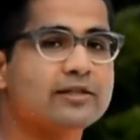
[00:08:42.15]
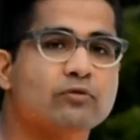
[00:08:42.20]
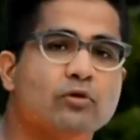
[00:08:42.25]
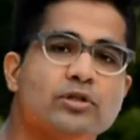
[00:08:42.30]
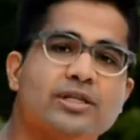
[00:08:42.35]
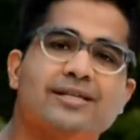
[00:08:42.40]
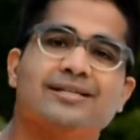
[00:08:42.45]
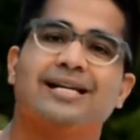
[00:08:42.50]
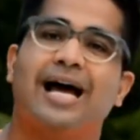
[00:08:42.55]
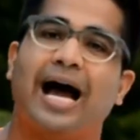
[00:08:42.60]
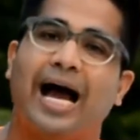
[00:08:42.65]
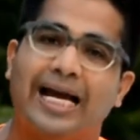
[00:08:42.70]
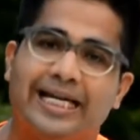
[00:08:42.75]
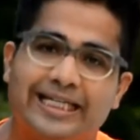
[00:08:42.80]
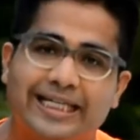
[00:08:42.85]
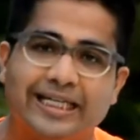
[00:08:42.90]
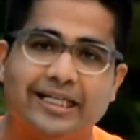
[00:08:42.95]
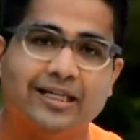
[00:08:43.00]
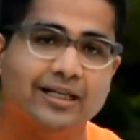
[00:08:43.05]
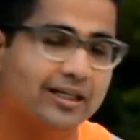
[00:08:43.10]
would just
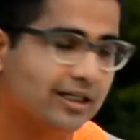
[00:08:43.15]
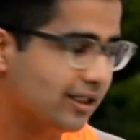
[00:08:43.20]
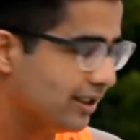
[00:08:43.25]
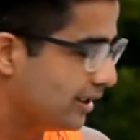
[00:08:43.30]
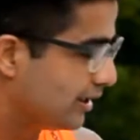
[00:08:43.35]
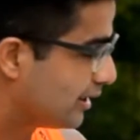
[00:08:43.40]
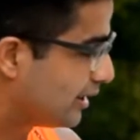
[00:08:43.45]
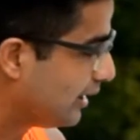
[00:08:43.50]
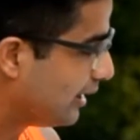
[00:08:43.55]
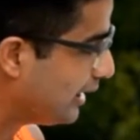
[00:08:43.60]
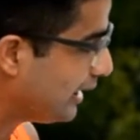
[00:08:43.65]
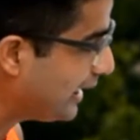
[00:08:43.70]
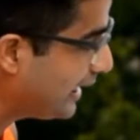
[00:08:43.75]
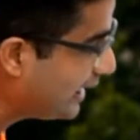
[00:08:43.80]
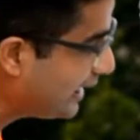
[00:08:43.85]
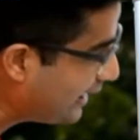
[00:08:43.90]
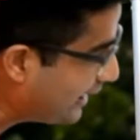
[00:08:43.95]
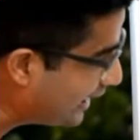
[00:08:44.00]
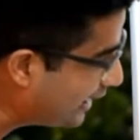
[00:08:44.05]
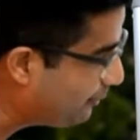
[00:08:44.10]
heighten the
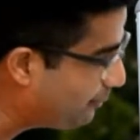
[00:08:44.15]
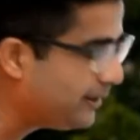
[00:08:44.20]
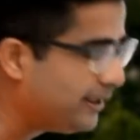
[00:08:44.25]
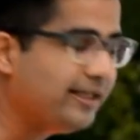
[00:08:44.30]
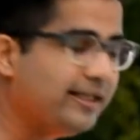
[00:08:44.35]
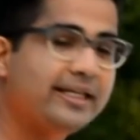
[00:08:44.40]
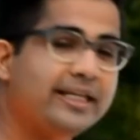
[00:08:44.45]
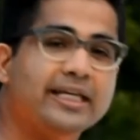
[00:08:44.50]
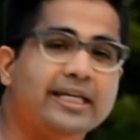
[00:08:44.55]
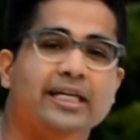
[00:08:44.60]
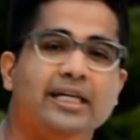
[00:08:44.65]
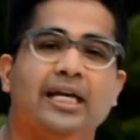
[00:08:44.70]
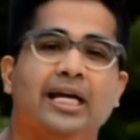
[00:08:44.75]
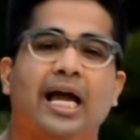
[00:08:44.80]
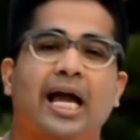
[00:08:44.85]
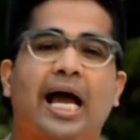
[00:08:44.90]
irritability